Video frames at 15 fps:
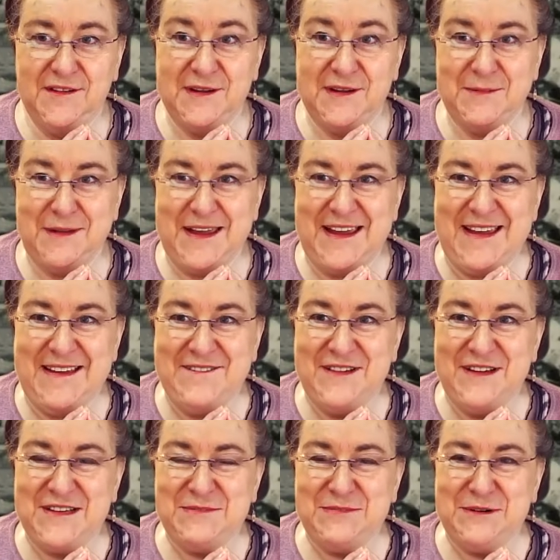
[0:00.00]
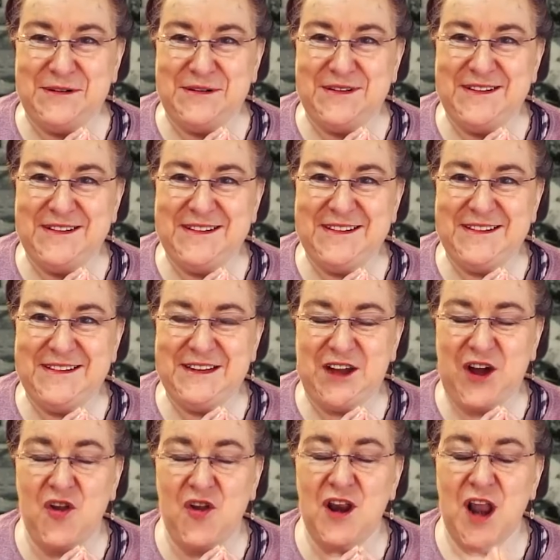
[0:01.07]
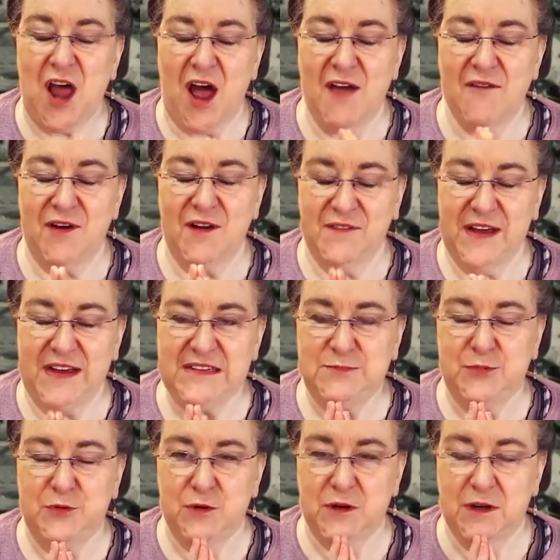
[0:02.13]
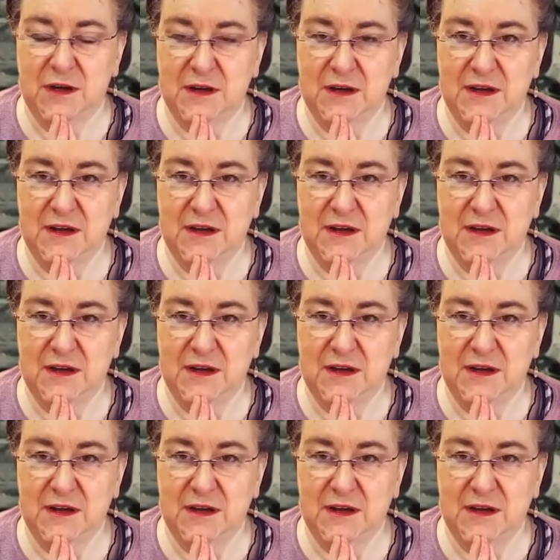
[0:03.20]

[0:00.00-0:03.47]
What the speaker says: to be visible, to go live on Facebook.